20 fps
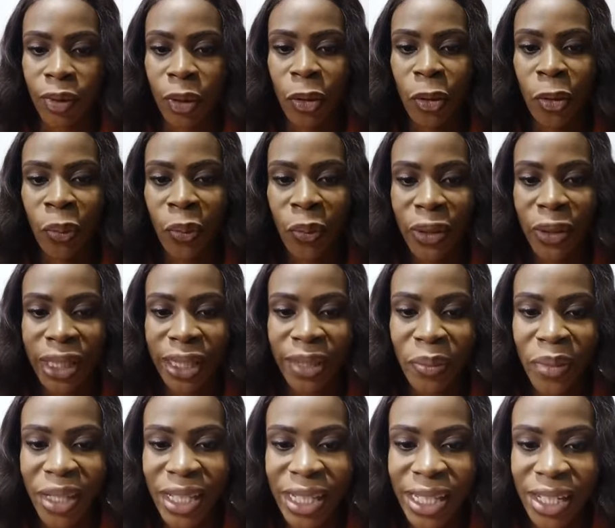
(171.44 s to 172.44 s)
Good morning,
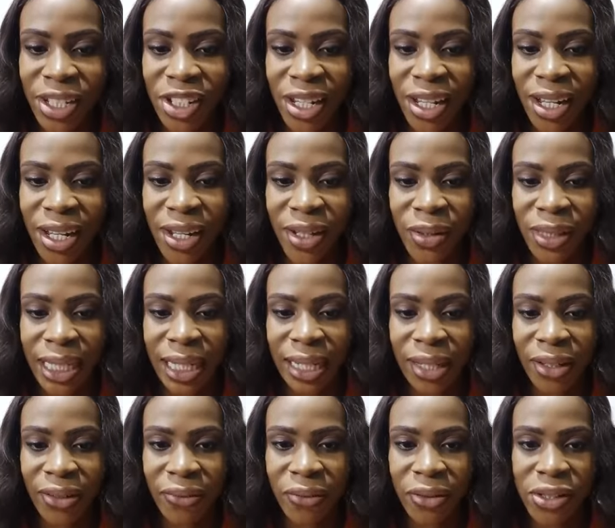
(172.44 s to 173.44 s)
Mr. Charles. Thank
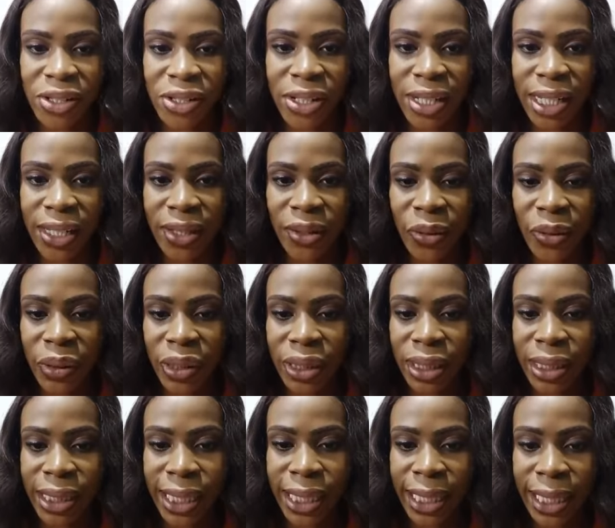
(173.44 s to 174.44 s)
you for joining us
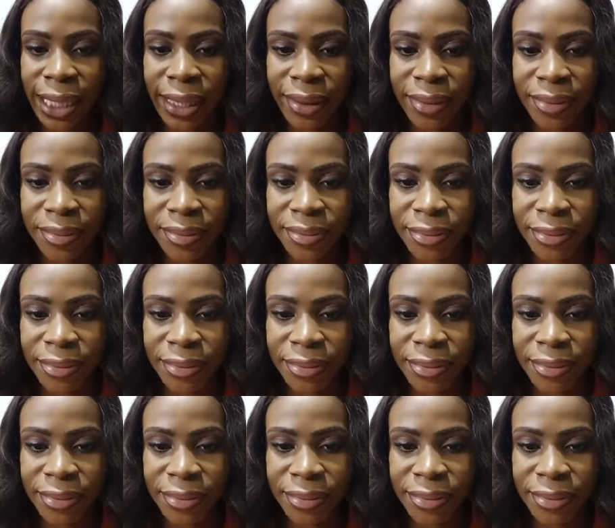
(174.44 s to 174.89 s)
today.